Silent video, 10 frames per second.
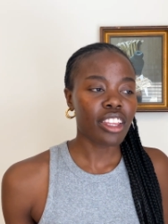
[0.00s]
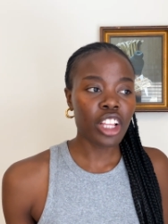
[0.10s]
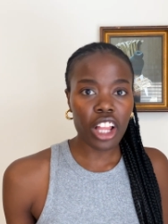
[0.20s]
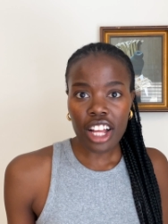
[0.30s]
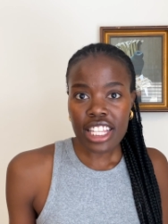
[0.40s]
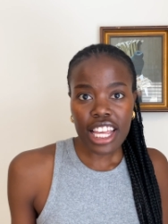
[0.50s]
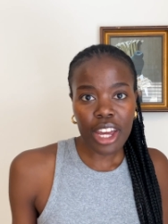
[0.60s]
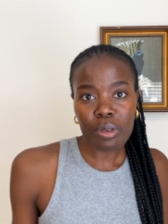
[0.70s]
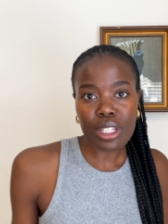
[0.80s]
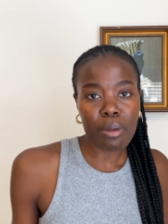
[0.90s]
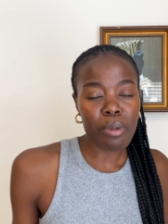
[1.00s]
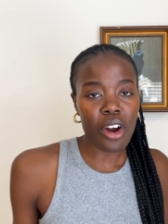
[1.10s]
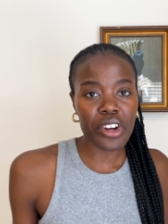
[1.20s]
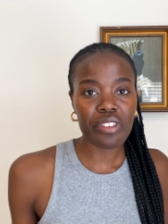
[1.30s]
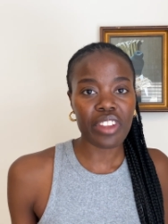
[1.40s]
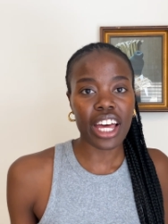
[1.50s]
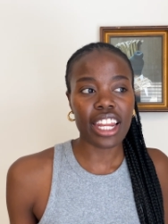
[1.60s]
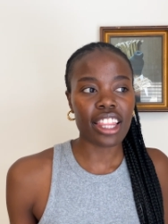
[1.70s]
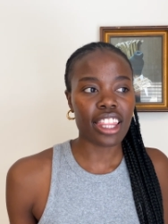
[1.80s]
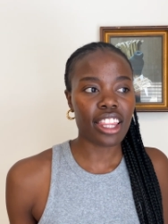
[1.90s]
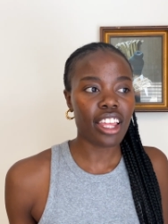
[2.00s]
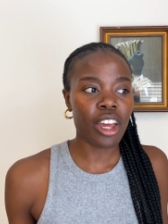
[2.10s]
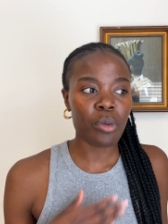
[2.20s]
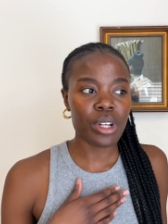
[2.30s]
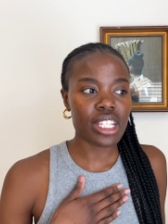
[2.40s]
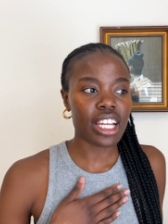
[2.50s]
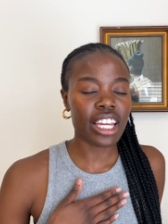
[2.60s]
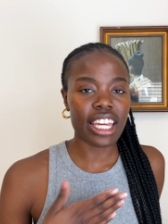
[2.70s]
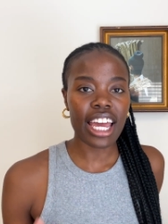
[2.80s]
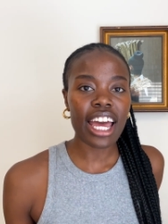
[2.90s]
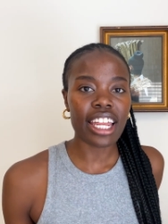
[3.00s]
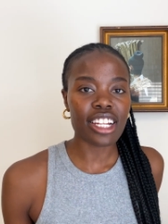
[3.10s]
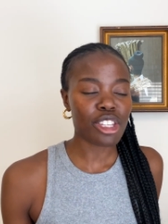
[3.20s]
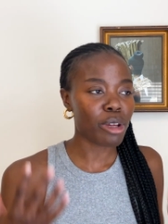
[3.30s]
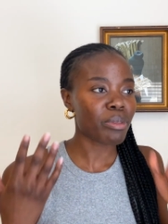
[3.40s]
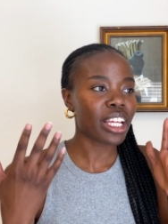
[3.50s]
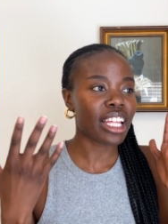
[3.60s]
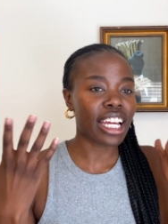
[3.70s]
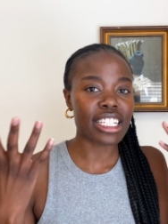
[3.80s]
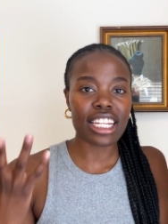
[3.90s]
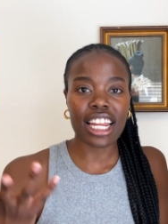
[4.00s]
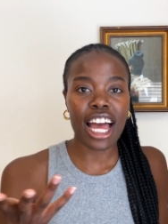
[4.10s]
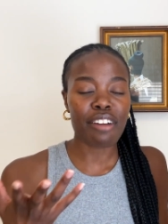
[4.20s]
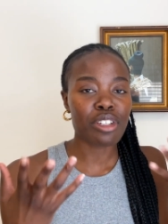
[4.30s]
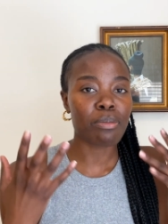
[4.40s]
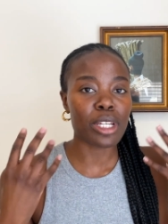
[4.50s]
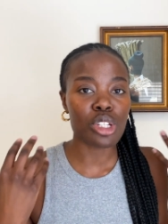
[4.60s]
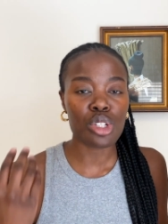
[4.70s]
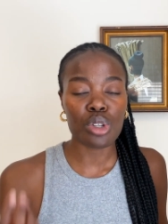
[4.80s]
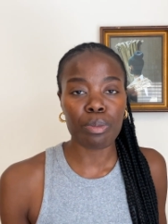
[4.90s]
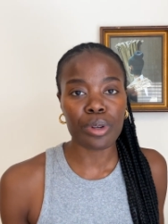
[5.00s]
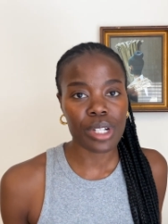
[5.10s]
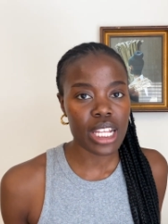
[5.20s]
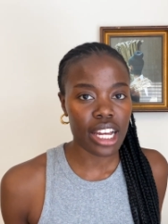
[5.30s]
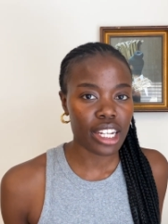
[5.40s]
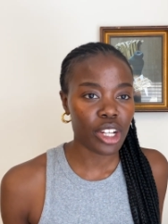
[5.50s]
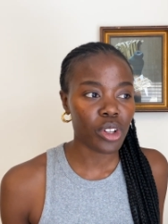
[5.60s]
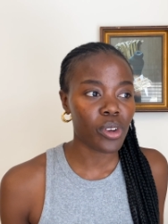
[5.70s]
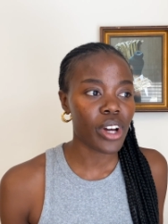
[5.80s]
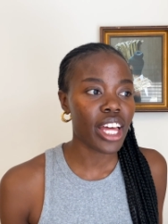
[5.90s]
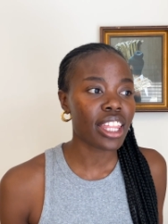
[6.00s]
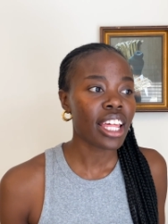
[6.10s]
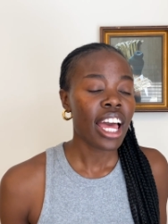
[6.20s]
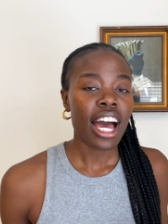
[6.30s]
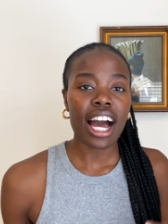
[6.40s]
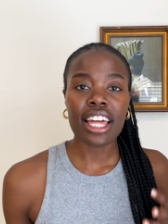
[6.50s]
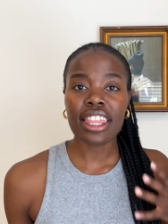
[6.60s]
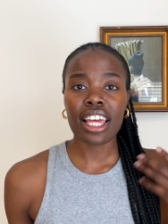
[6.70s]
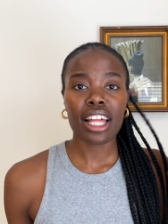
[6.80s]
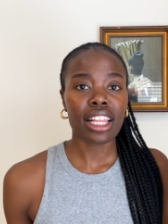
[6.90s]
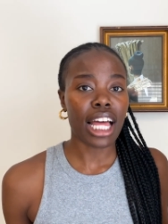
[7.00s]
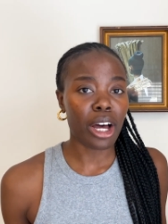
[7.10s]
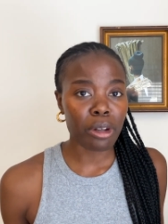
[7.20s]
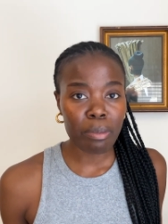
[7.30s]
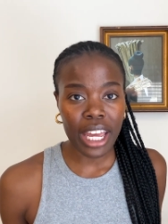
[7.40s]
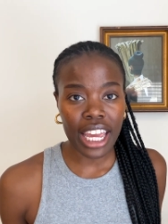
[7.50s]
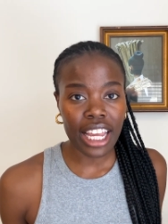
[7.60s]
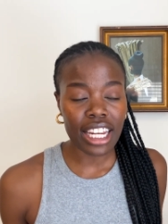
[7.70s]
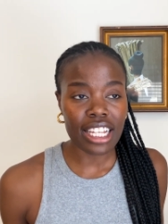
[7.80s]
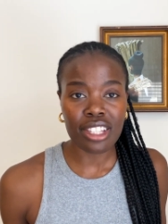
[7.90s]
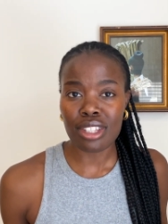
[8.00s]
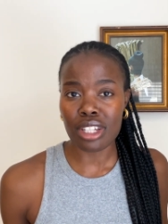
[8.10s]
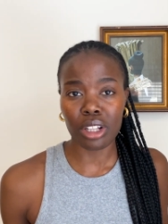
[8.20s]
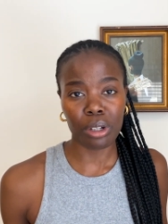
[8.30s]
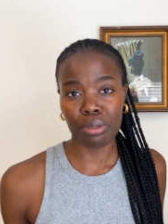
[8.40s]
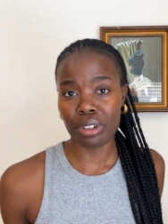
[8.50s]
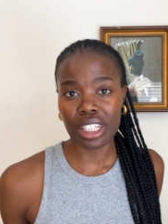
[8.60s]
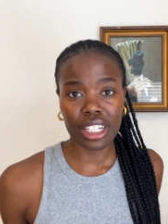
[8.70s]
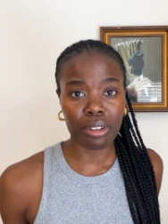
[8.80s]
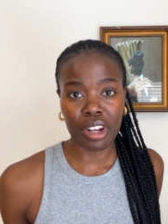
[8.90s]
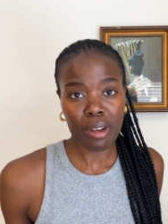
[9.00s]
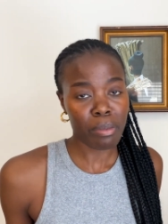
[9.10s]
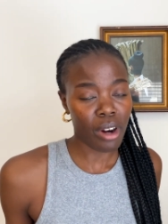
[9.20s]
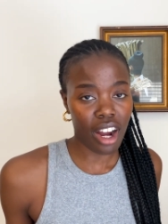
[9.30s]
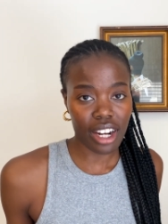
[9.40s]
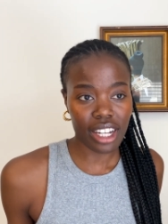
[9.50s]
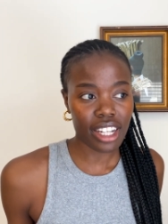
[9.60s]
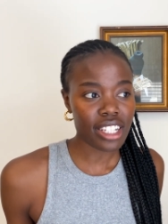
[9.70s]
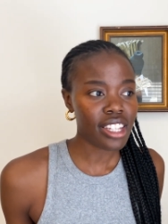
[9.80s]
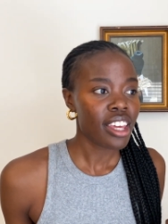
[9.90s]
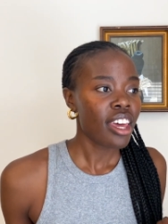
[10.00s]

Glossier was a part of that and it was again something that I didn't have to be super technical with. I think Cloud Paint is still a really great product.